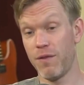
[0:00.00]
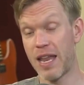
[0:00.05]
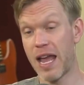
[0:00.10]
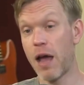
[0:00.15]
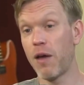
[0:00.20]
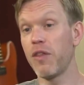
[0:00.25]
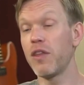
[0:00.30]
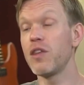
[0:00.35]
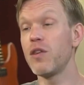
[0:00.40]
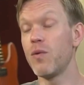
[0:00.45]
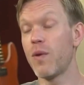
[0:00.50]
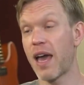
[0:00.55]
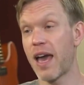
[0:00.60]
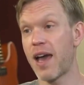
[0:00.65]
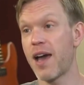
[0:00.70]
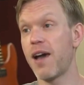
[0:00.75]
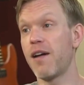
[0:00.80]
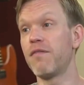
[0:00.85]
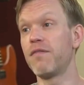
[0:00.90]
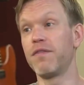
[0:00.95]
Now that you
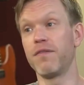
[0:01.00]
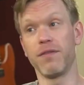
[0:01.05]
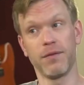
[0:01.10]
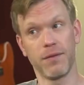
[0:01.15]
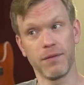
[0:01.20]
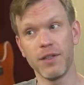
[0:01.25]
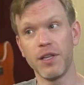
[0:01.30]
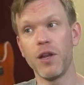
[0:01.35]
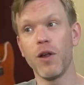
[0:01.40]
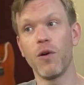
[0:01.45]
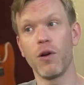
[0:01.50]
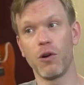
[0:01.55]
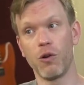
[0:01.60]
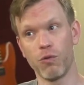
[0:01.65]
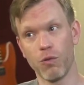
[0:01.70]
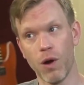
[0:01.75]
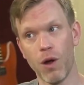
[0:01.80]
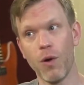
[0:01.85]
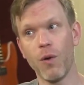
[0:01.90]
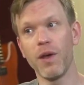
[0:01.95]
have you know a
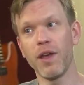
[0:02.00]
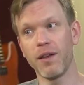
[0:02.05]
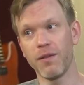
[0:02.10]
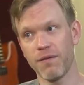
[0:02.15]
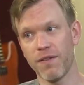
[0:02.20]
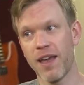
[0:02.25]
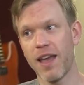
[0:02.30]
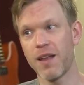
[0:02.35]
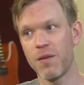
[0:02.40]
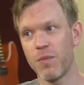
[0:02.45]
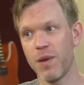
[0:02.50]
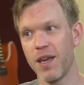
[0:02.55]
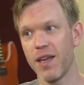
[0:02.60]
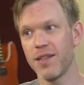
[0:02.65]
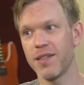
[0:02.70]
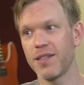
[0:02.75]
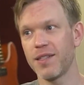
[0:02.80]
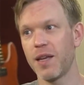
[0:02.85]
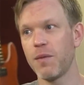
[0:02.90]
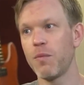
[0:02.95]
growing fan
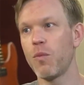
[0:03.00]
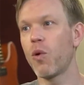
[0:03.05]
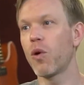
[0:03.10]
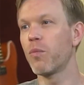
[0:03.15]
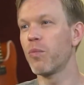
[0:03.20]
base and sure.